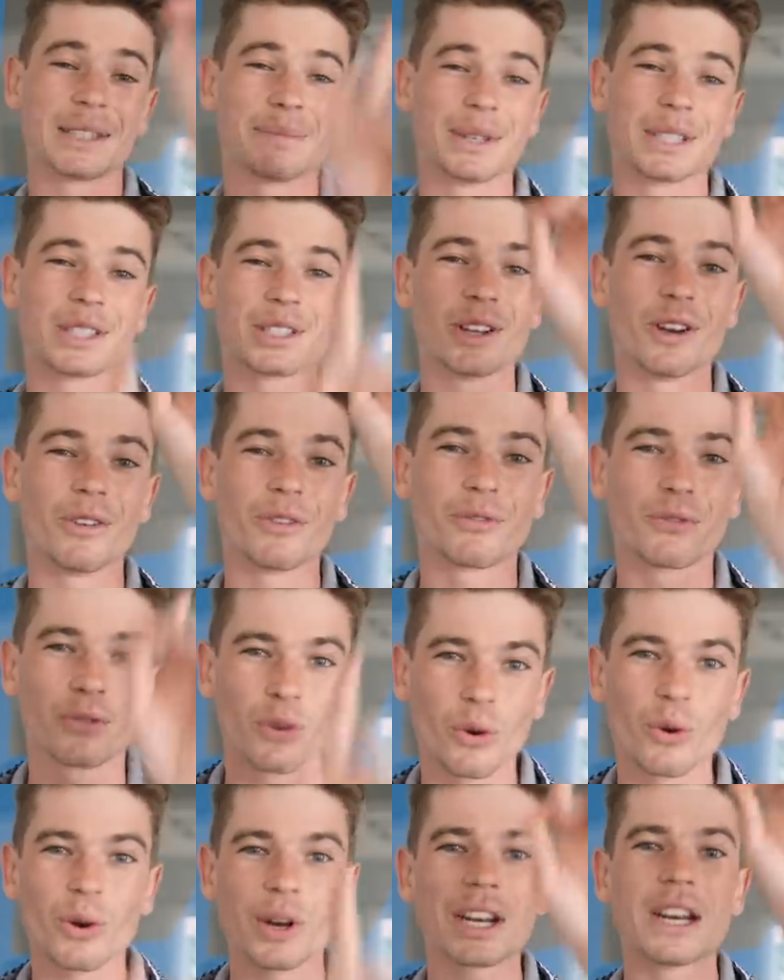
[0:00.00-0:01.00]
is Mr.
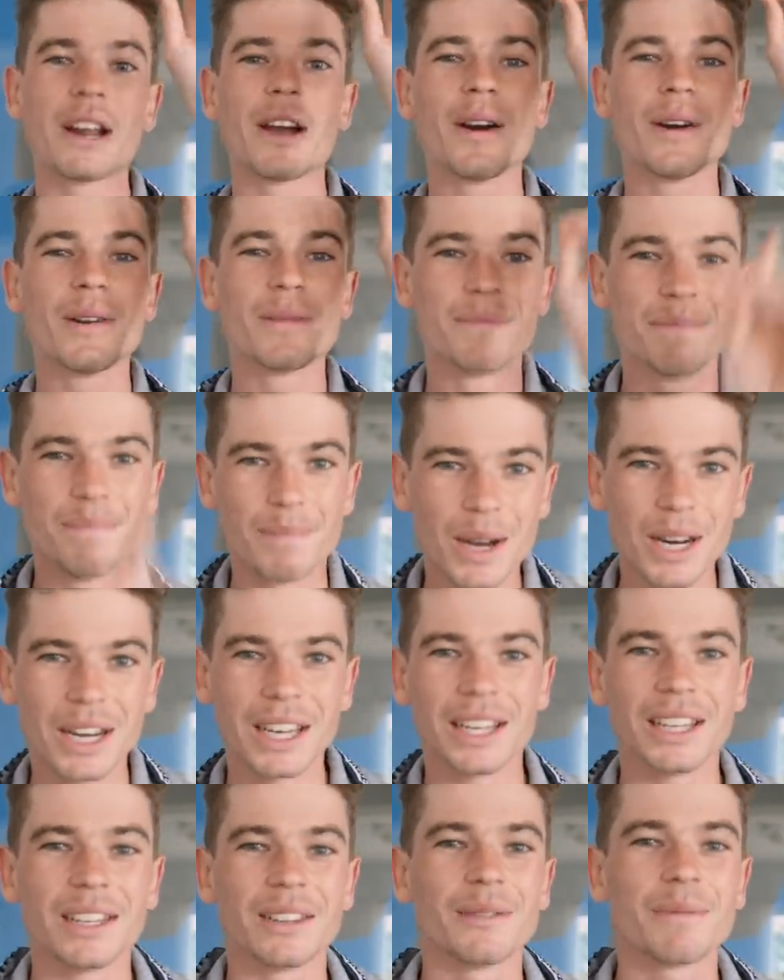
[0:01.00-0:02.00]
Floyd
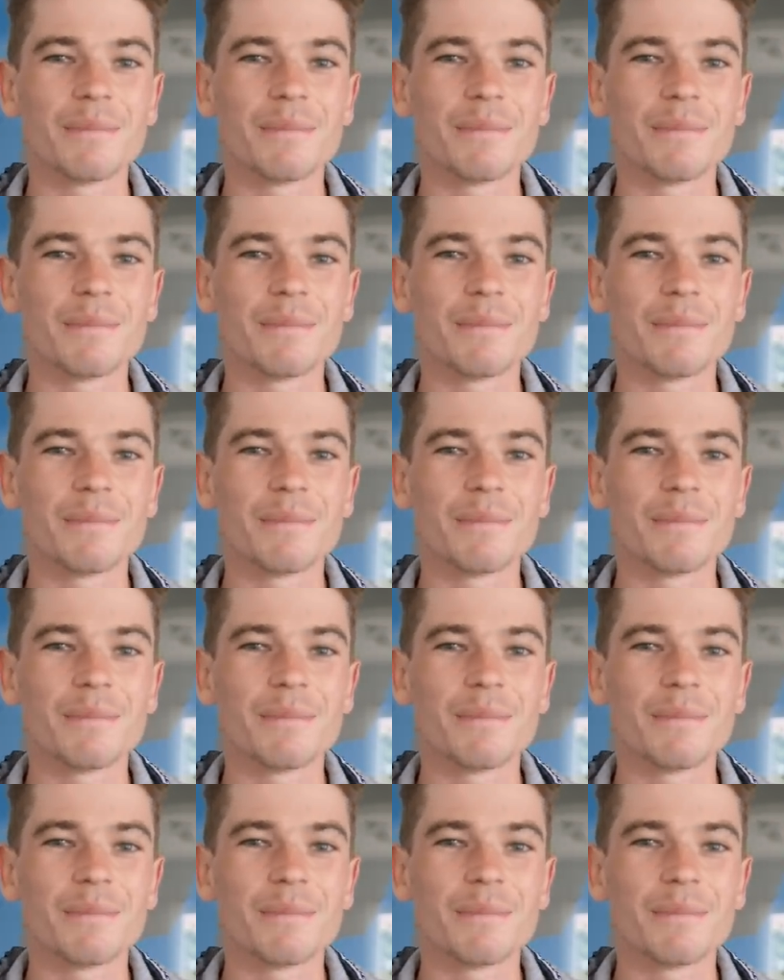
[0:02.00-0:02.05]
Money